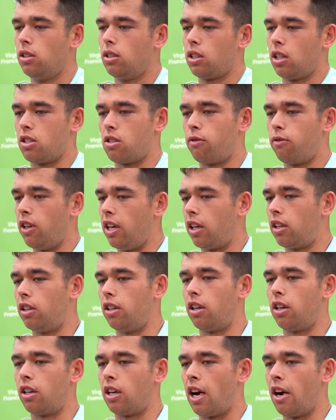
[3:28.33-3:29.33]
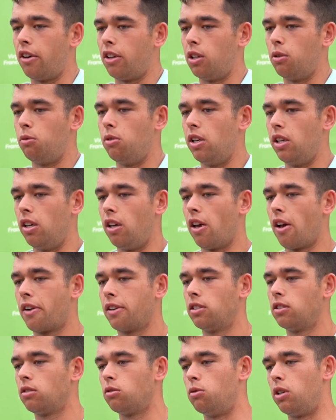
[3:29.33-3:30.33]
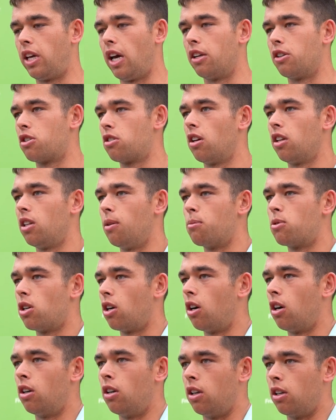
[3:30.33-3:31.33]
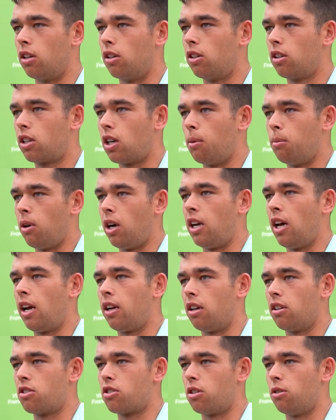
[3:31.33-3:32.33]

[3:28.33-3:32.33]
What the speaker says: because if they clear it out, then we can't just let them turn and come right at us.